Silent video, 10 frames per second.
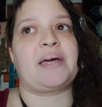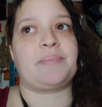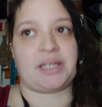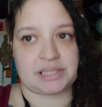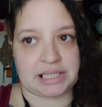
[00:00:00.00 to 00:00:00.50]

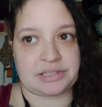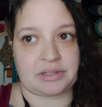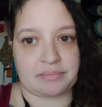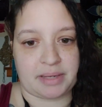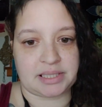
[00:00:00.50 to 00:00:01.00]
Because I
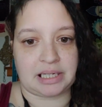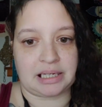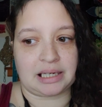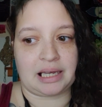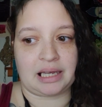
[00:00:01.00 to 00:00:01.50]
started
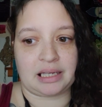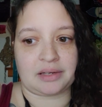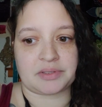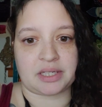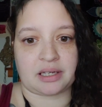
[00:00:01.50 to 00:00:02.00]
mending and
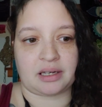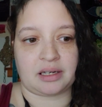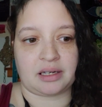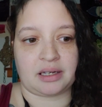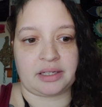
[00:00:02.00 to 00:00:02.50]
I was like,
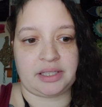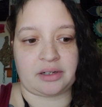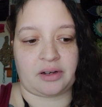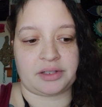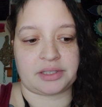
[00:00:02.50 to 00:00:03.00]
I need
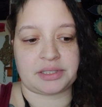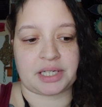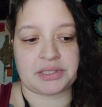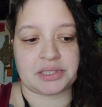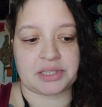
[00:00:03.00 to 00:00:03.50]
all the
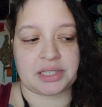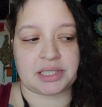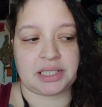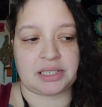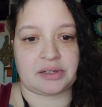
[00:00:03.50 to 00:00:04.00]
sizes because
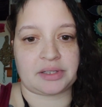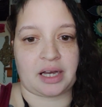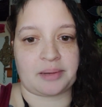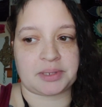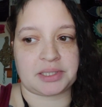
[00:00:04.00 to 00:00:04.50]
I need all the
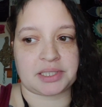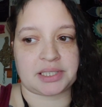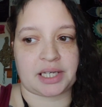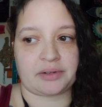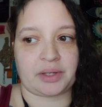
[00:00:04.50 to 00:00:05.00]
options
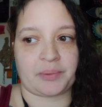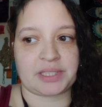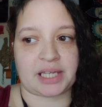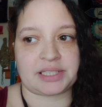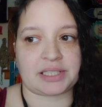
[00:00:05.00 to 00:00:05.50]
because I don't know what
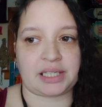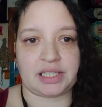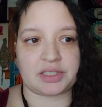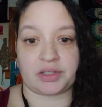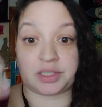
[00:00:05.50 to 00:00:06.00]
sizes I
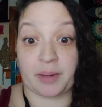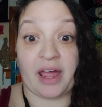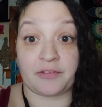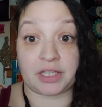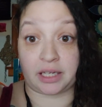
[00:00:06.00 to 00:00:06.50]
need. So I'll just buy
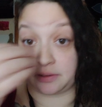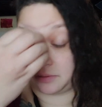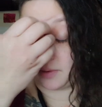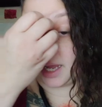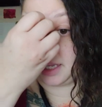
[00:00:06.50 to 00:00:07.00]
everything,
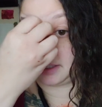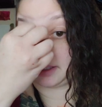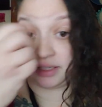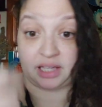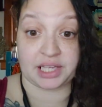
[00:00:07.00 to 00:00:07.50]
right?
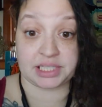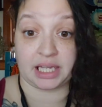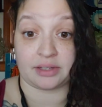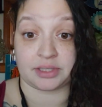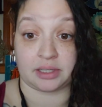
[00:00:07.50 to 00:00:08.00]
That's
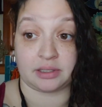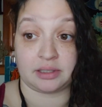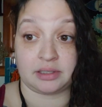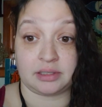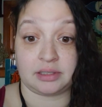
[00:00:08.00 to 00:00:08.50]
the answer.
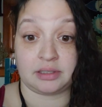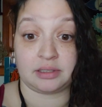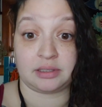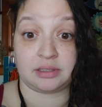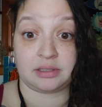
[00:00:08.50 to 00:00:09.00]

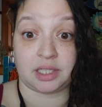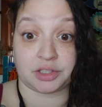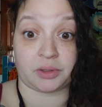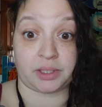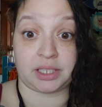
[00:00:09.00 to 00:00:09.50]

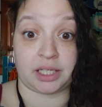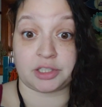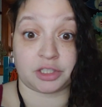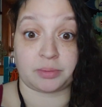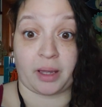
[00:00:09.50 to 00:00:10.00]
That's totally the
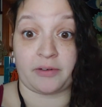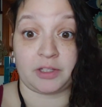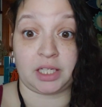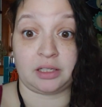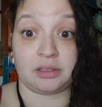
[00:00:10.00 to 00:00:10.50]
answer. Just buy
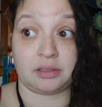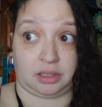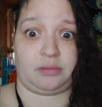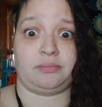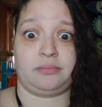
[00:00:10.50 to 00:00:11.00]
everything? Yeah.